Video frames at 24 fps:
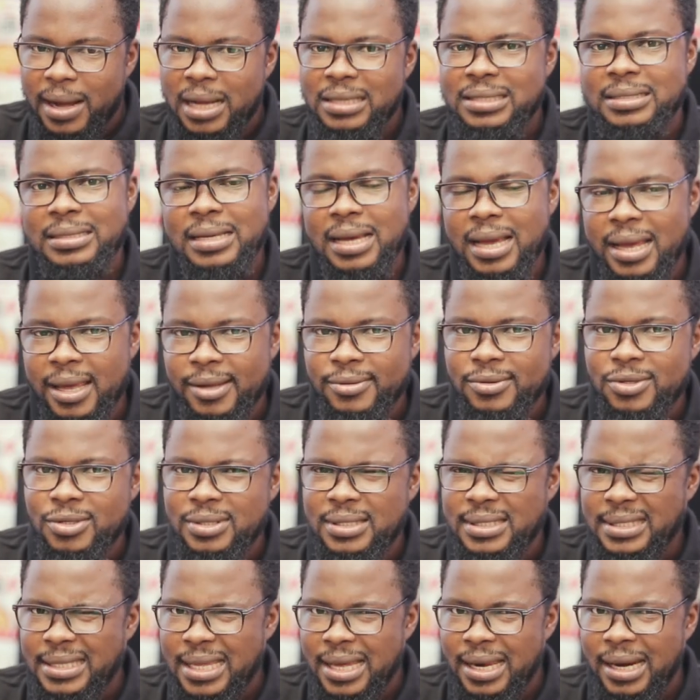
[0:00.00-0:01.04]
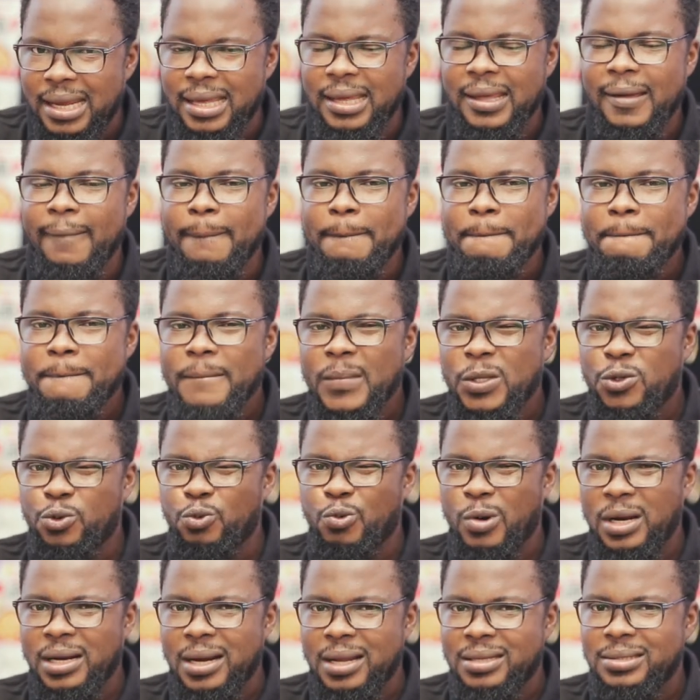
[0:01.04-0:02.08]
my time to study him,
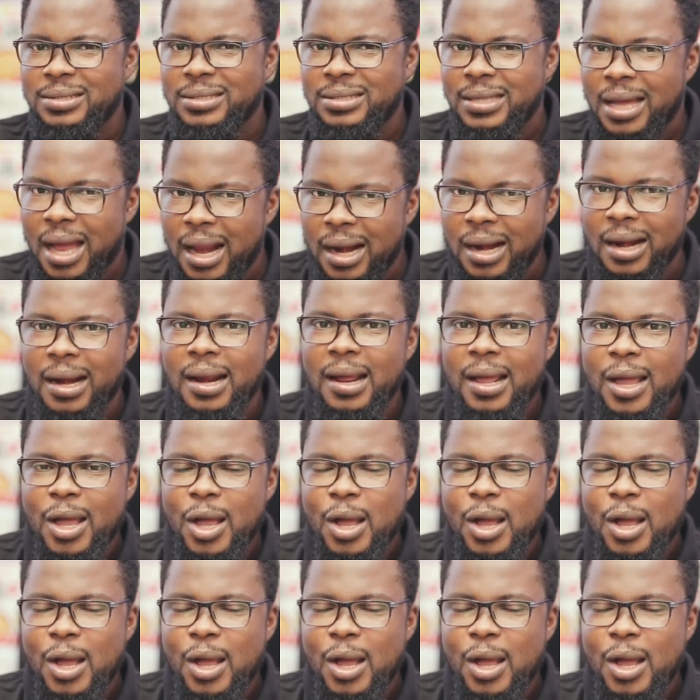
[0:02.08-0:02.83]
to understand